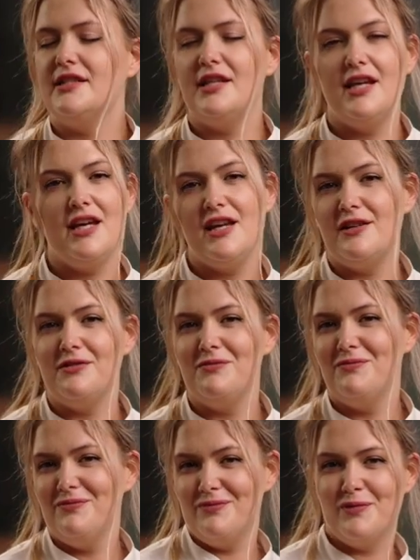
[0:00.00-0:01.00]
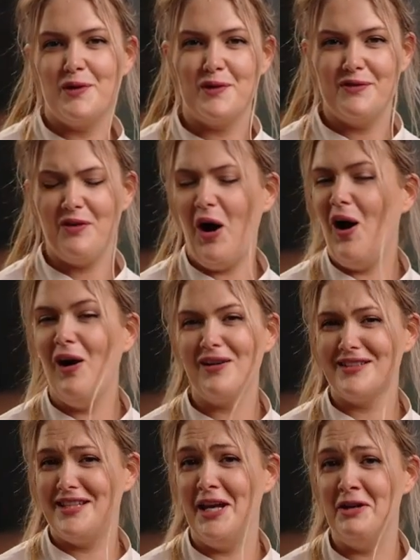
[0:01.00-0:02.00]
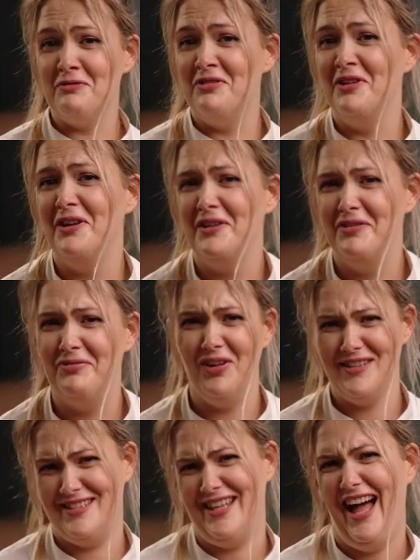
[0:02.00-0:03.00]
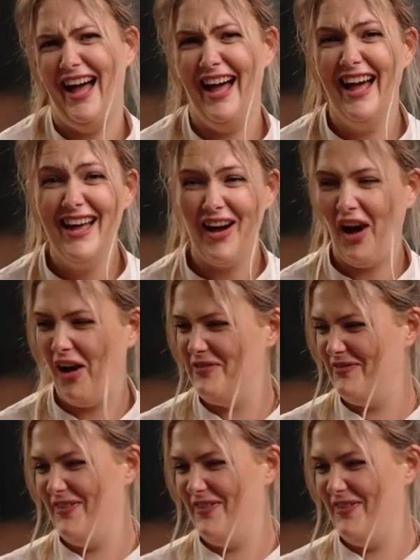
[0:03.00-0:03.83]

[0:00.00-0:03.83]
tin roof, a hot tin roof. What's that? I've